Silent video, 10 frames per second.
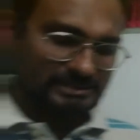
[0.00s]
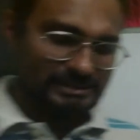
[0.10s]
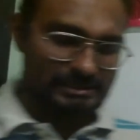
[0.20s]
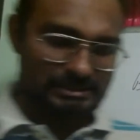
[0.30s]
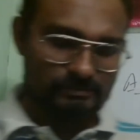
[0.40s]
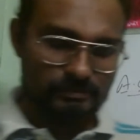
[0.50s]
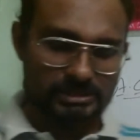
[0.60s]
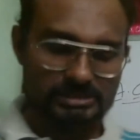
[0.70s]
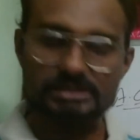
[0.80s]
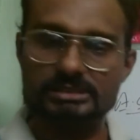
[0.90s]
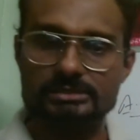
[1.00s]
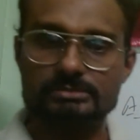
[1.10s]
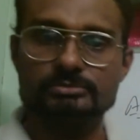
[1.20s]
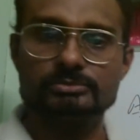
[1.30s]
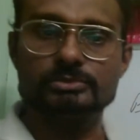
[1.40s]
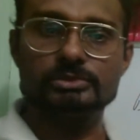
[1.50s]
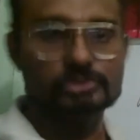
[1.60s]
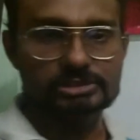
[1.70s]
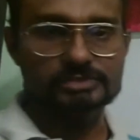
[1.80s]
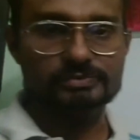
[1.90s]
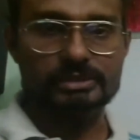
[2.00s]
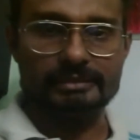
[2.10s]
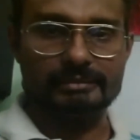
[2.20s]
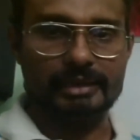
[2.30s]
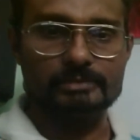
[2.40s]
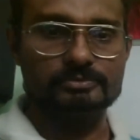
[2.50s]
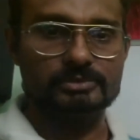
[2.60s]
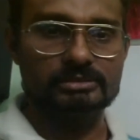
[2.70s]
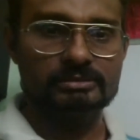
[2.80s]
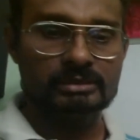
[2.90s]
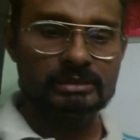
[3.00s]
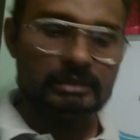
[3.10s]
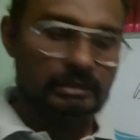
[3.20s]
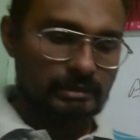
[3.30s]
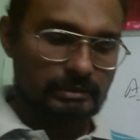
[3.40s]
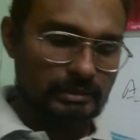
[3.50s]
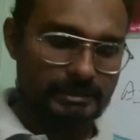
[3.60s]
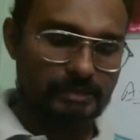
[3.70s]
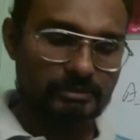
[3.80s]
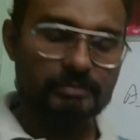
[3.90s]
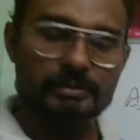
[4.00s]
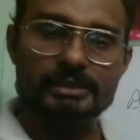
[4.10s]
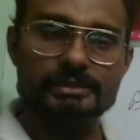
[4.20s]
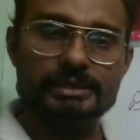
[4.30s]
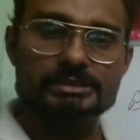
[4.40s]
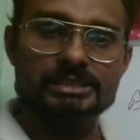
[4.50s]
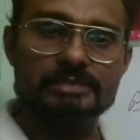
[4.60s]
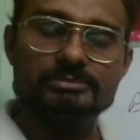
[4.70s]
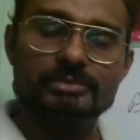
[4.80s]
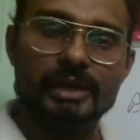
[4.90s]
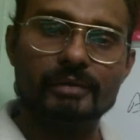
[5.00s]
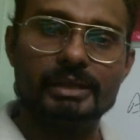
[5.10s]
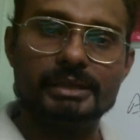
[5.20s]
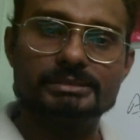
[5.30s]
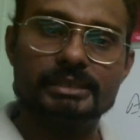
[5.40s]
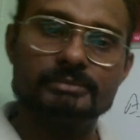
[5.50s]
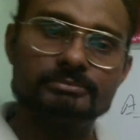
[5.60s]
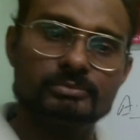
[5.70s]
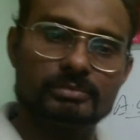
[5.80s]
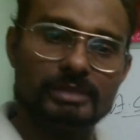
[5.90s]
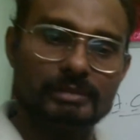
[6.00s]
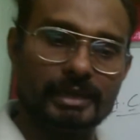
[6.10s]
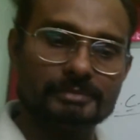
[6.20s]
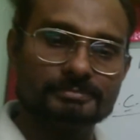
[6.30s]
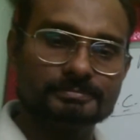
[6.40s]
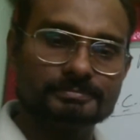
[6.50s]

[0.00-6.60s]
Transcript: this session was useful and helpful. Until we meet next time, have a nice time. Bye bye.